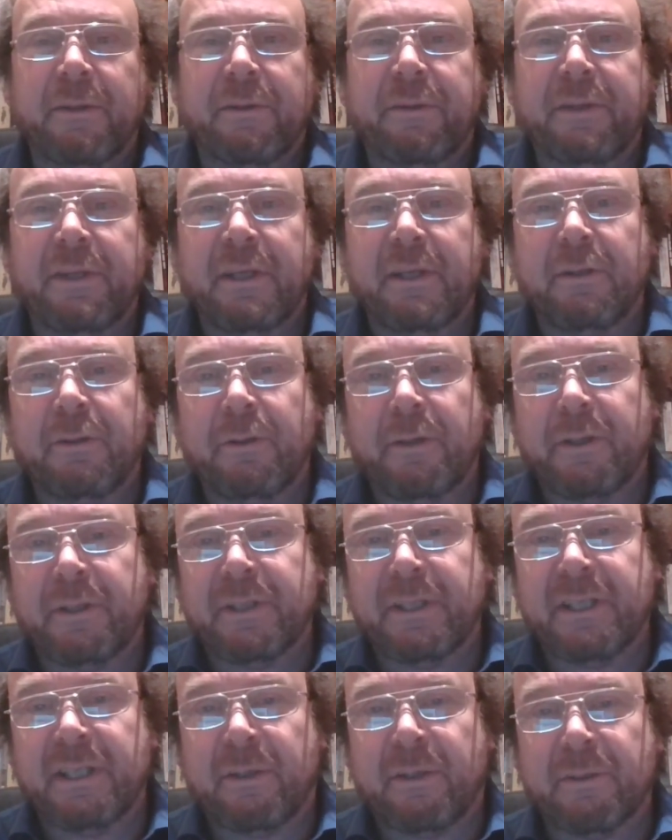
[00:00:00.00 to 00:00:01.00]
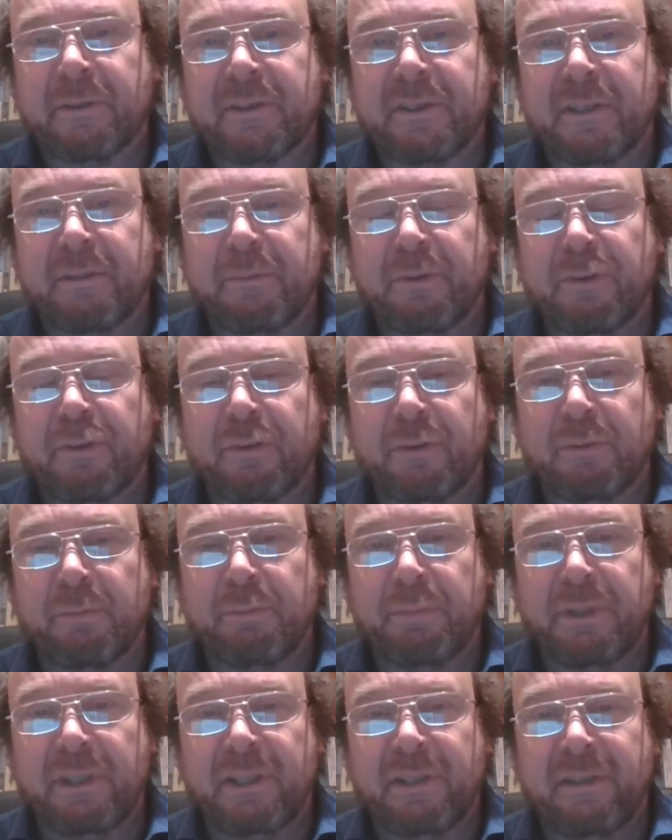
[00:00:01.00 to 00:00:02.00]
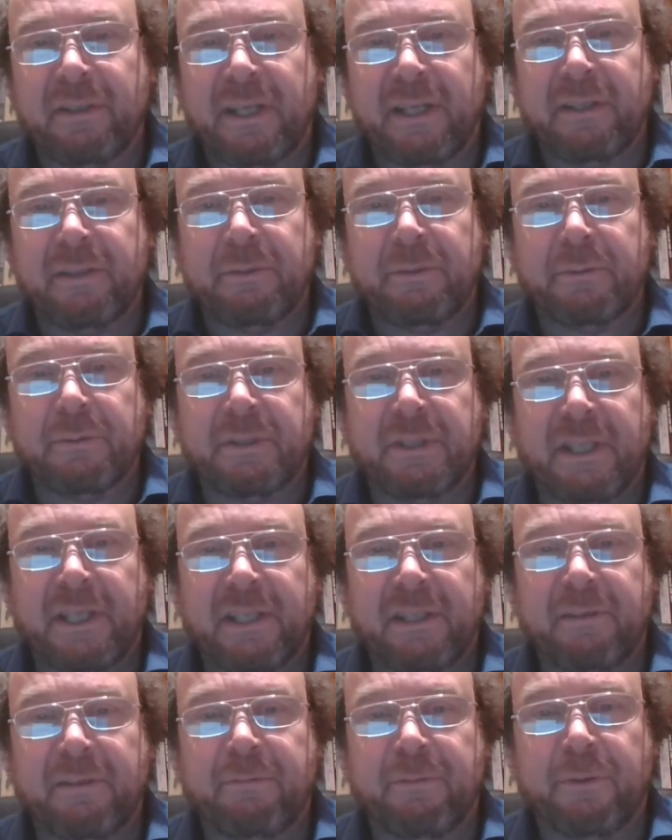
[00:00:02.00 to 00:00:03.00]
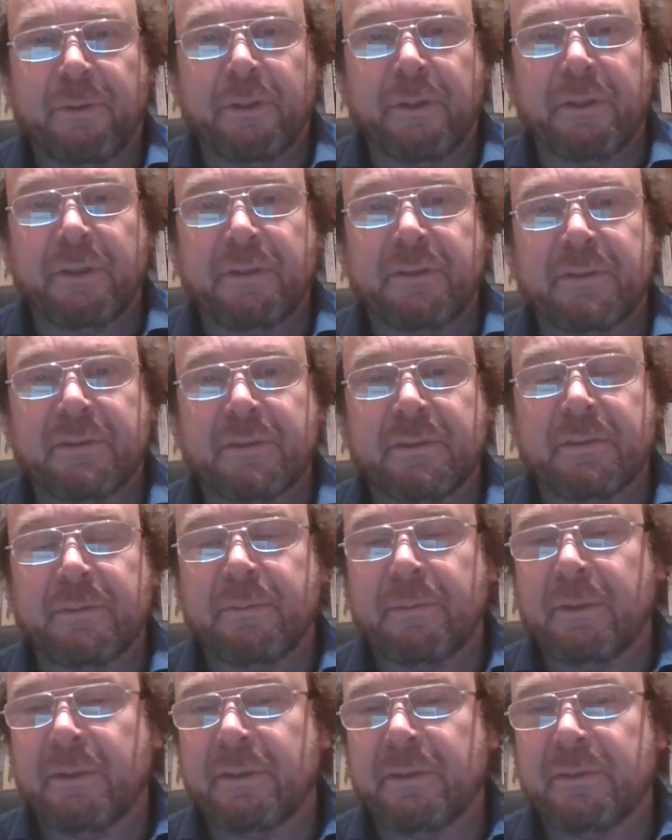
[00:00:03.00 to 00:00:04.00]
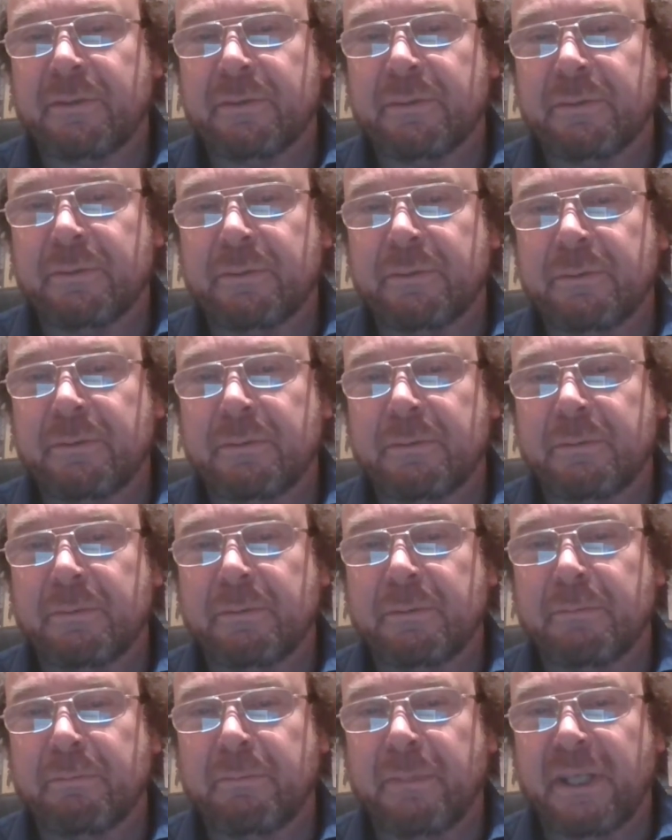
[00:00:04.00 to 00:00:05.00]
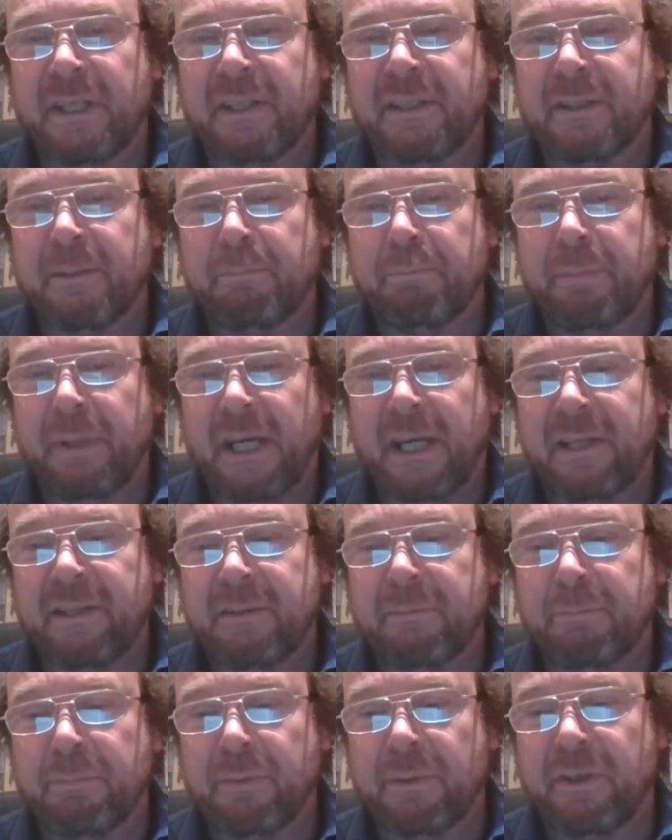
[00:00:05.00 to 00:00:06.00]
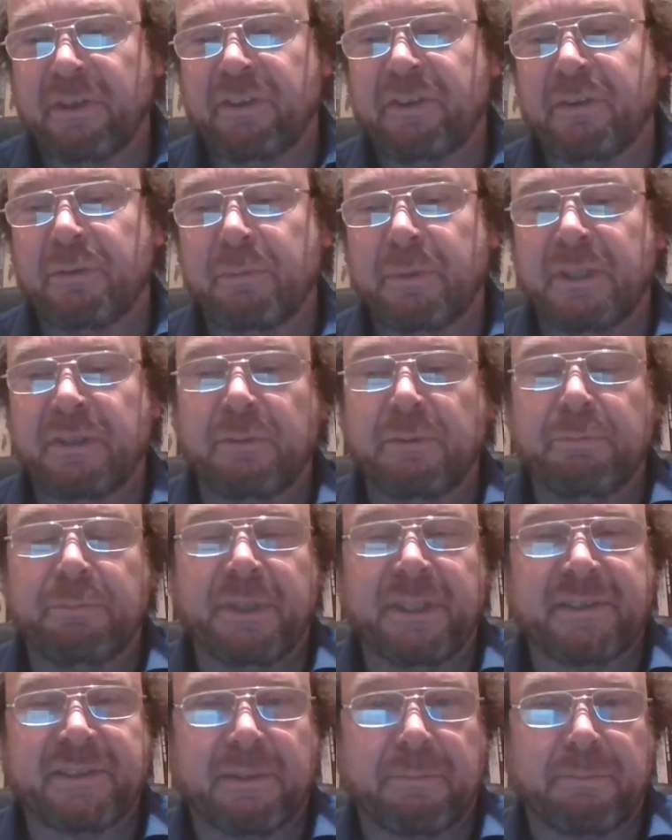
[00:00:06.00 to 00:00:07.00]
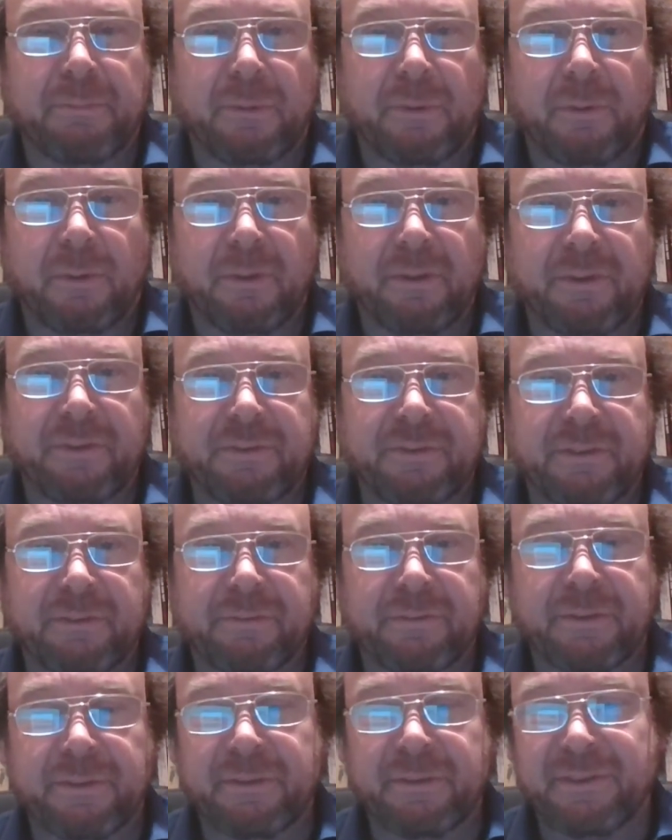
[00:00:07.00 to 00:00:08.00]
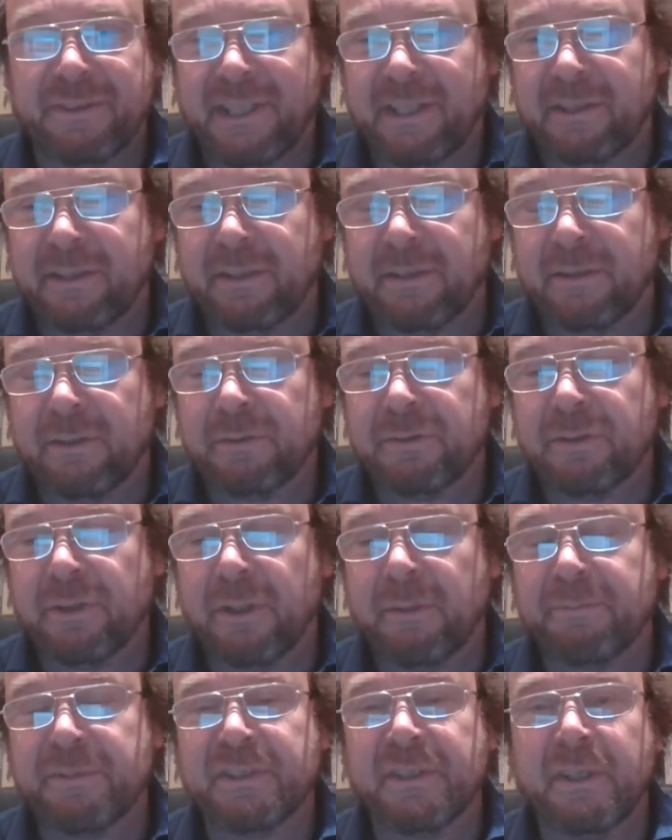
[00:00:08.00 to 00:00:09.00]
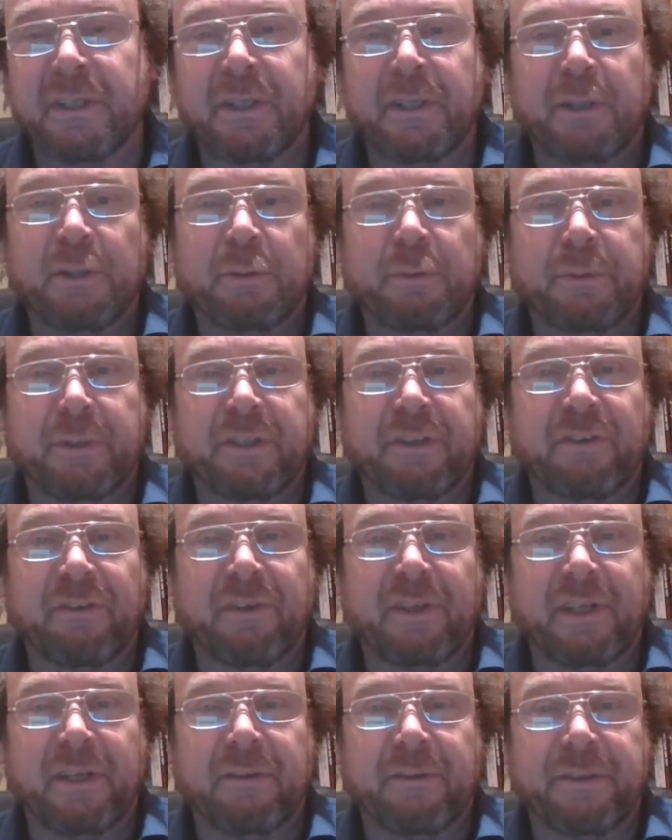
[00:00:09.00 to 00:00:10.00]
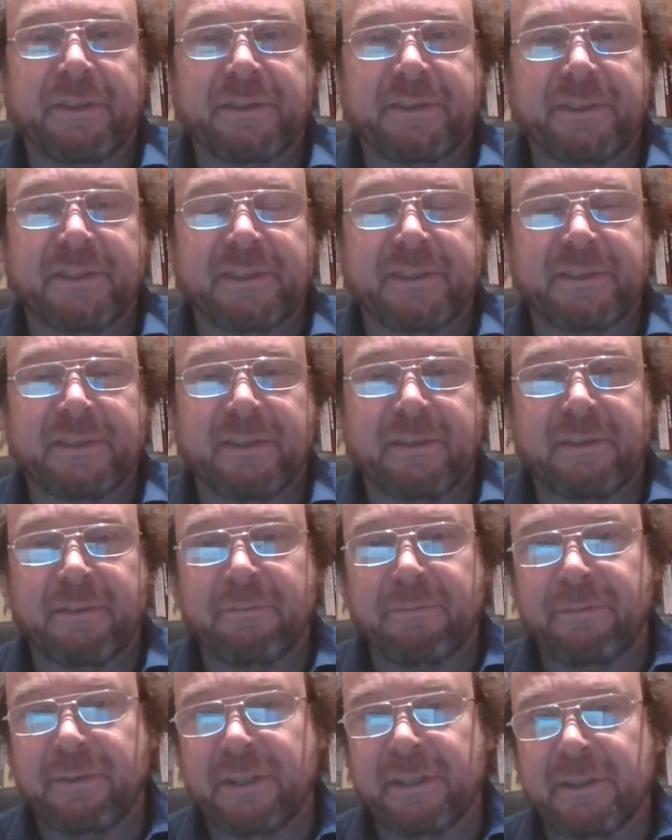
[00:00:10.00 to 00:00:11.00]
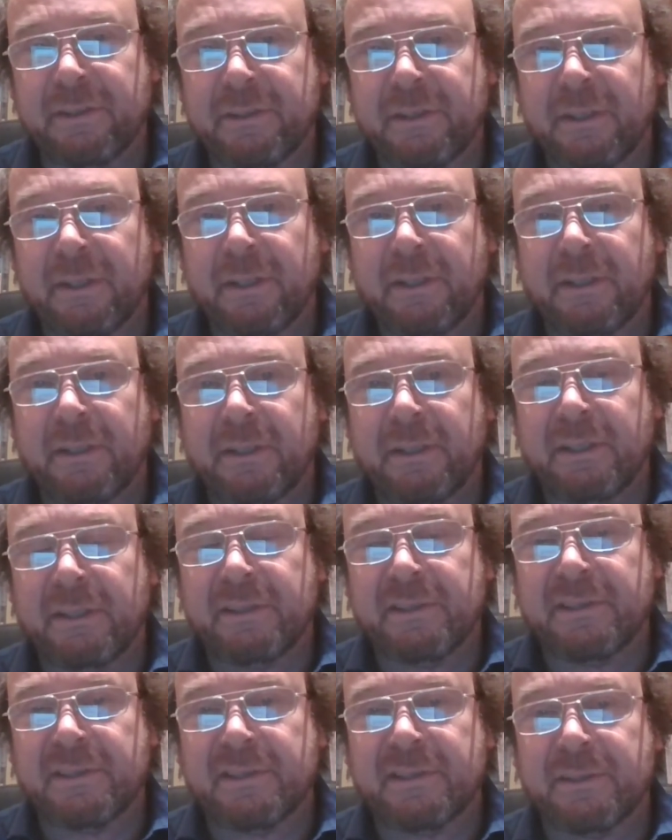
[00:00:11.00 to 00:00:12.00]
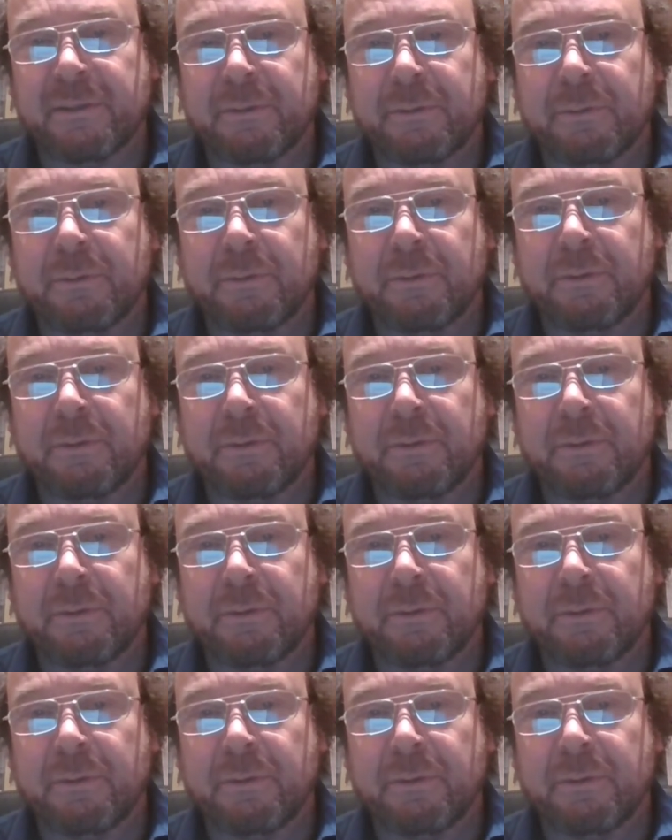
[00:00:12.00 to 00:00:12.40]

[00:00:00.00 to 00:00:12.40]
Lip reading: the learning outcome should be that you can avoid to make a bad impression when you mix up all the different technical terms which there exist in the field, and so